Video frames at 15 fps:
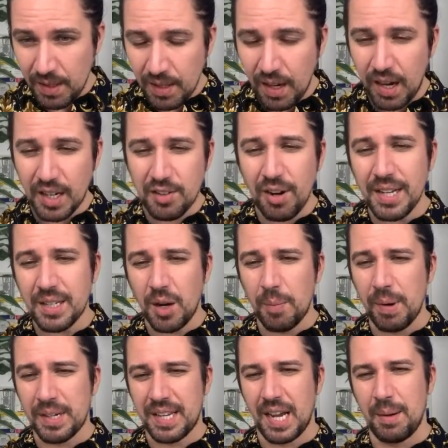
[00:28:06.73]
Great goal
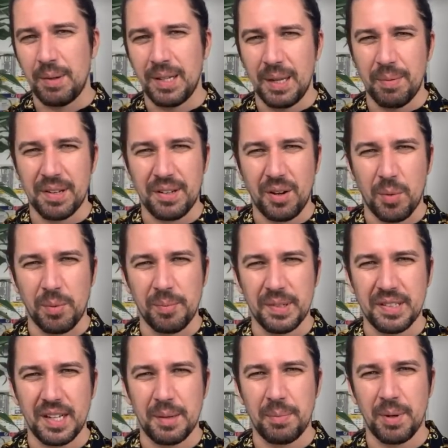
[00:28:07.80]
by Campbell here, but it's a horrible
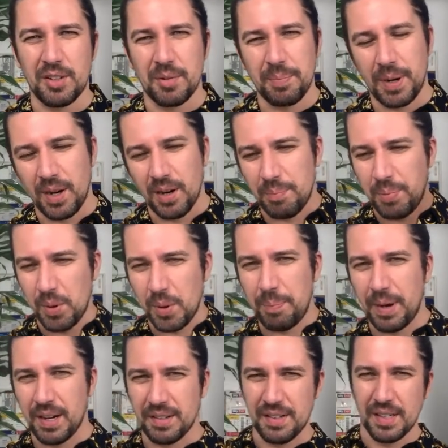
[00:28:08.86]
mistake by Grabara. Poor
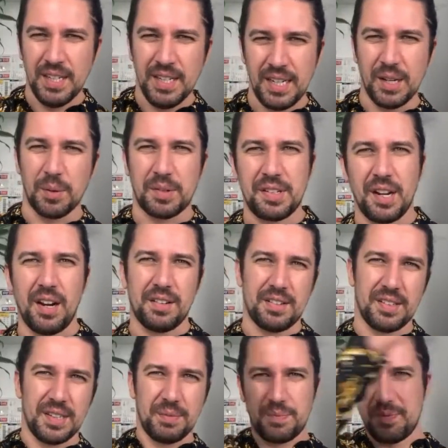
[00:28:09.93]
punch. Little touch
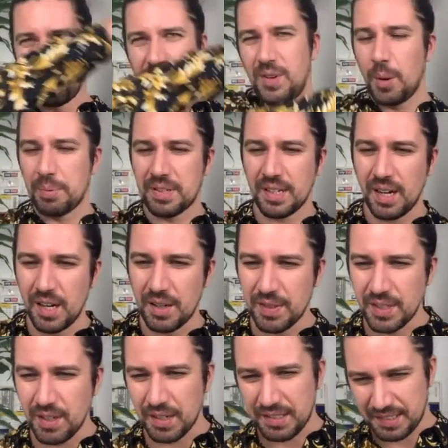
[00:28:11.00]
and he lobs it over.
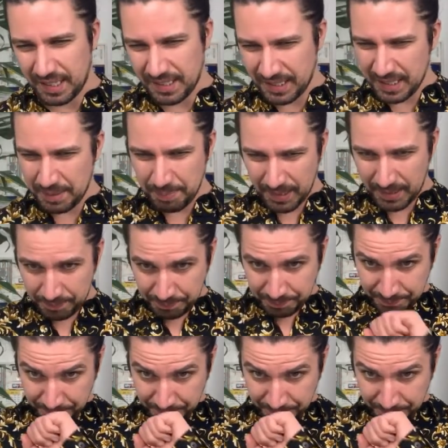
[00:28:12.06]
Nice technique, but